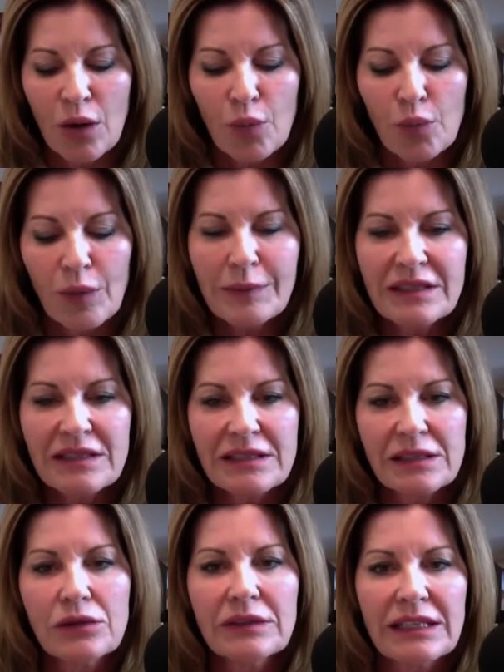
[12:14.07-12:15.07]
Women
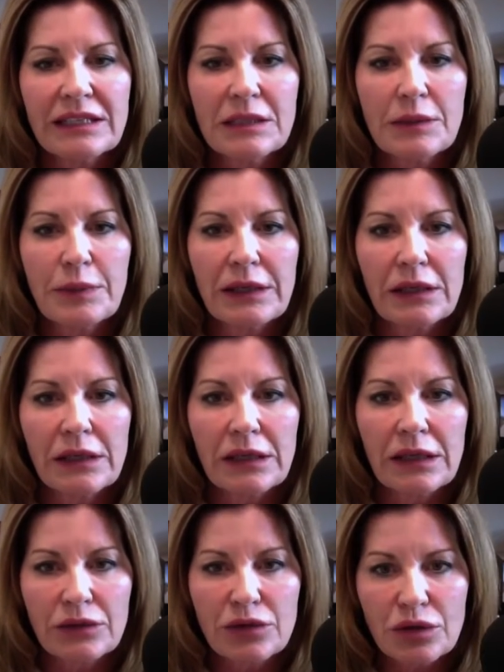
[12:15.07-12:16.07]
still need to be
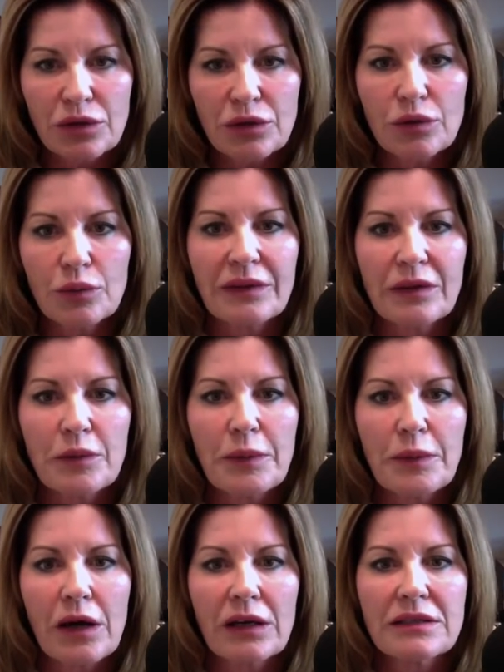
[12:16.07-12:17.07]
in tune with their
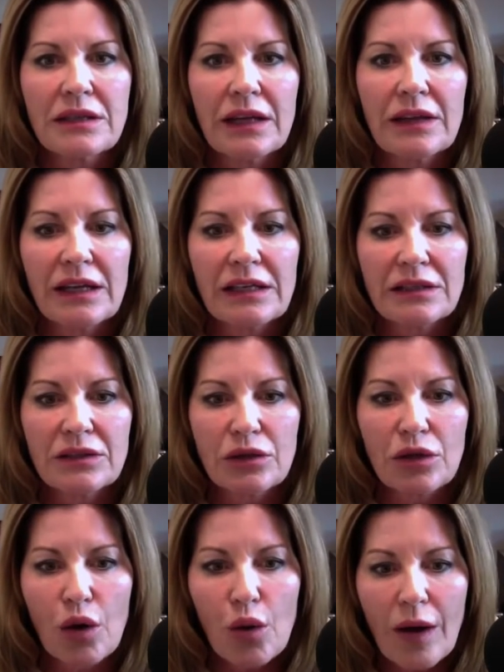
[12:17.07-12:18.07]
bodies, and they need to
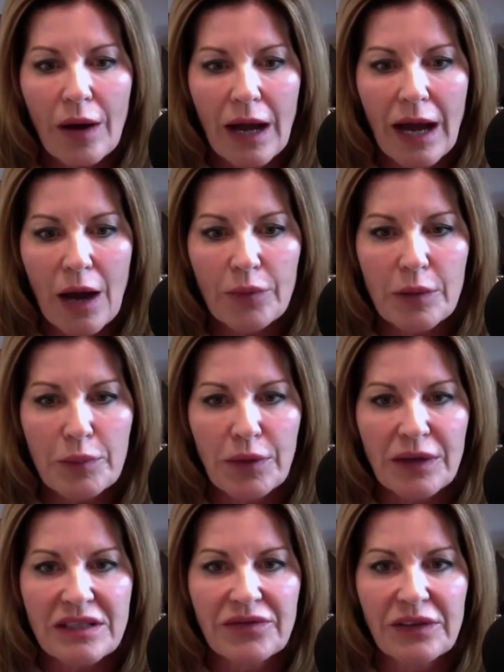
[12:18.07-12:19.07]
know how their
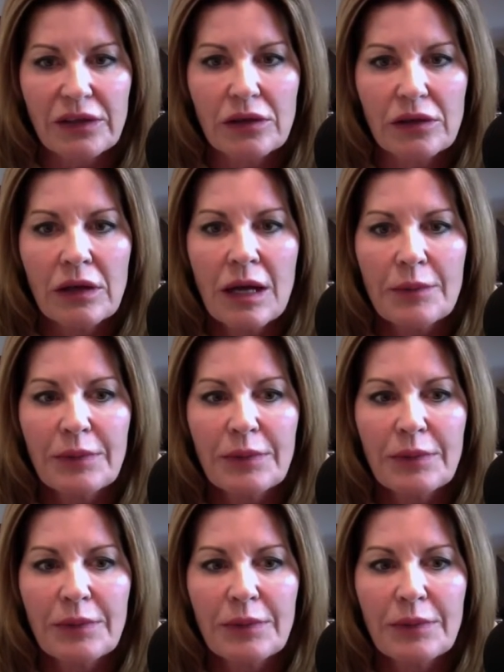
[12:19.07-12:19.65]
breasts feel,